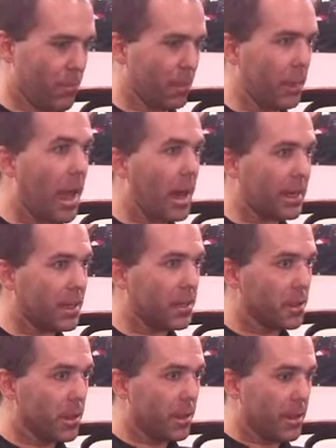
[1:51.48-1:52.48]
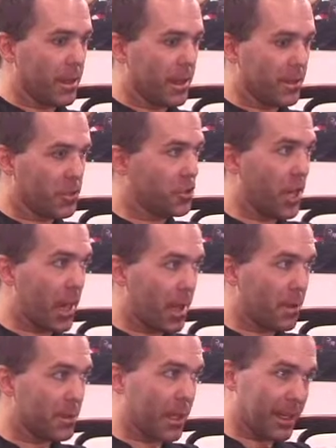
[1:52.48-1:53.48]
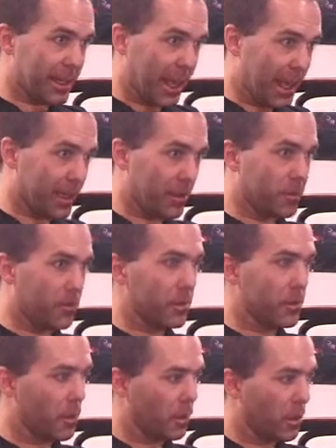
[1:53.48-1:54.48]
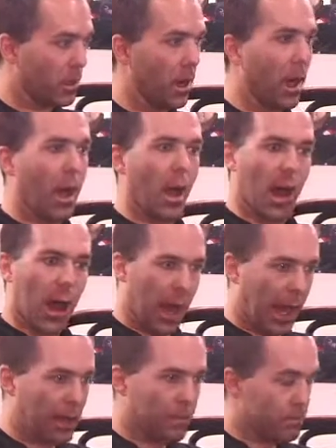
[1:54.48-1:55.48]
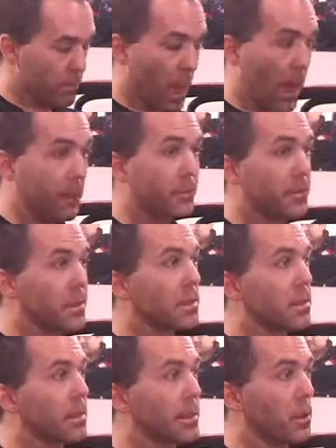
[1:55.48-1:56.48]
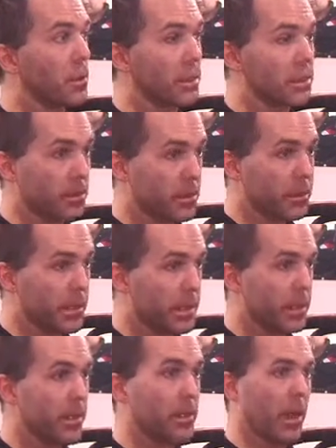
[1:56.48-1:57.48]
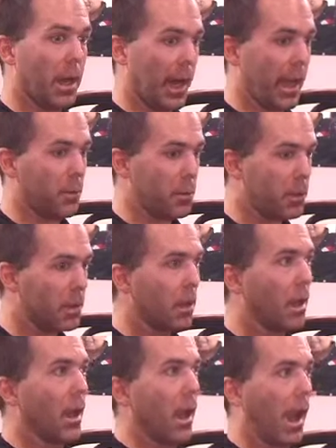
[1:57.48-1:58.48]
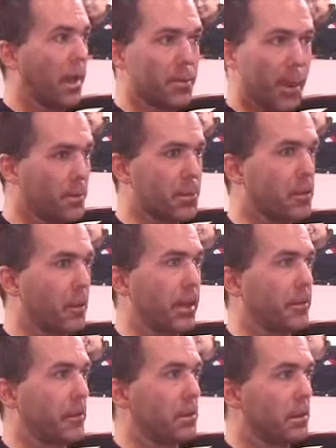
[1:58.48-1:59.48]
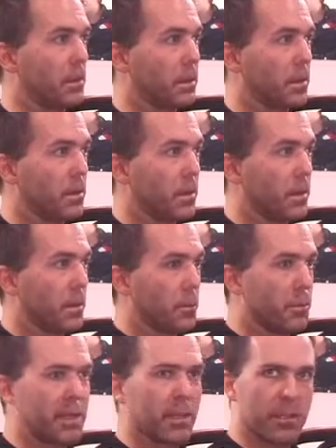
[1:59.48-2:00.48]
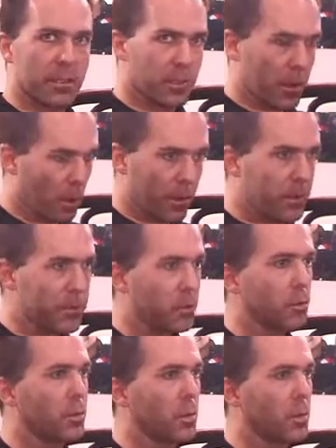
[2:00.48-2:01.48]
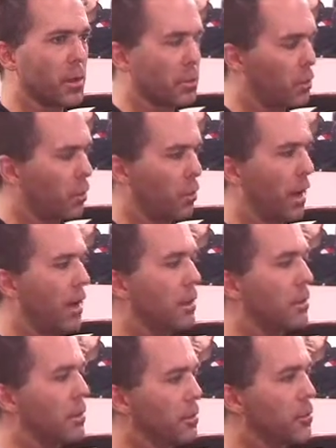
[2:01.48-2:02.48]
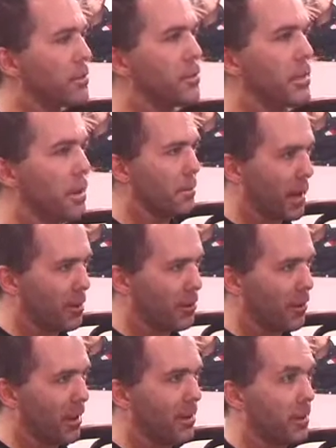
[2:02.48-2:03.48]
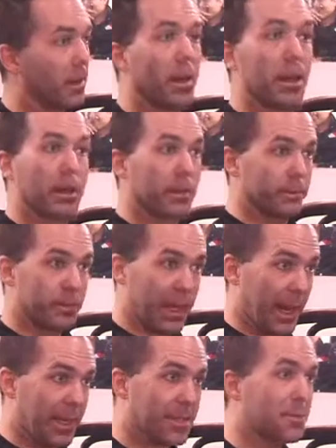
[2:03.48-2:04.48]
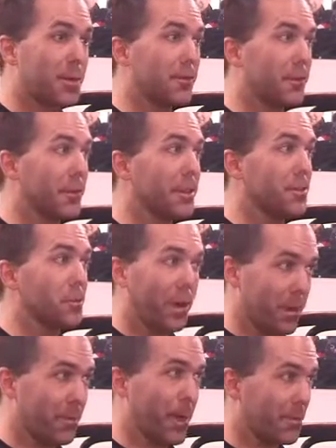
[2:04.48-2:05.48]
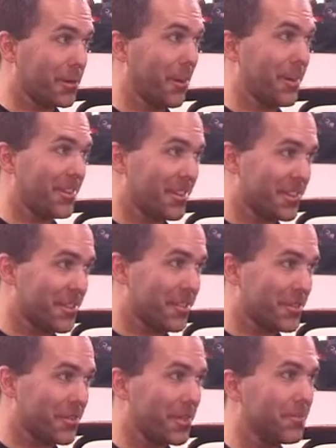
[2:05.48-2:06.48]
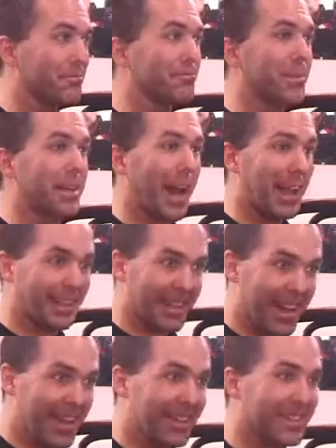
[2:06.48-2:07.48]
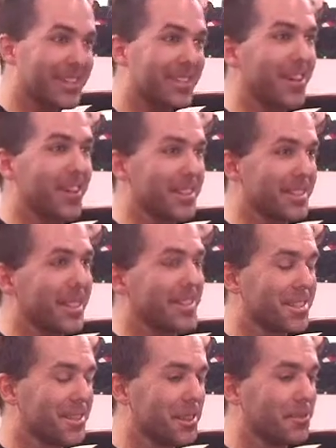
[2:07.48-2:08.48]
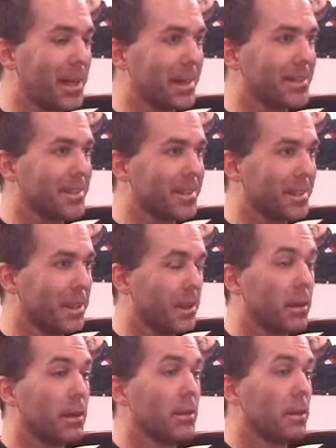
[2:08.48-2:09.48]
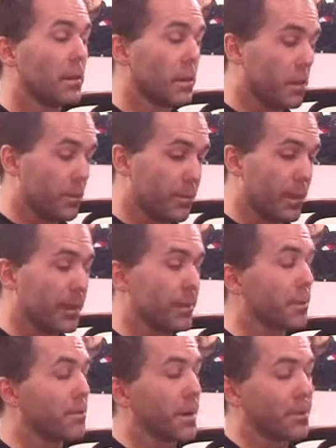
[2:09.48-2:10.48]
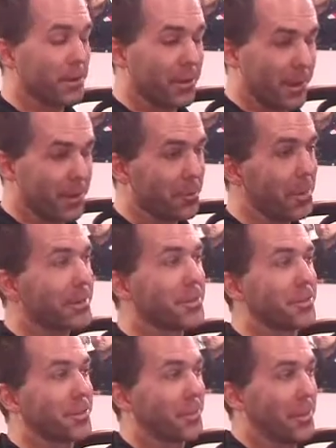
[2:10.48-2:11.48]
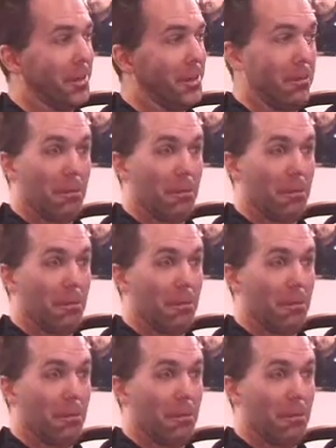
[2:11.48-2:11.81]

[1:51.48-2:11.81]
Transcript: lock is jammed and I can't get through the door, I'm obviously going to need a hammer and a pepper grinder because no other tool will work. Well, why on earth would you a pepper grinder? It has to be revealed why the pepper grinder is useful, but at the end the audience has to look back and say, apparently the pepper grinder was useful.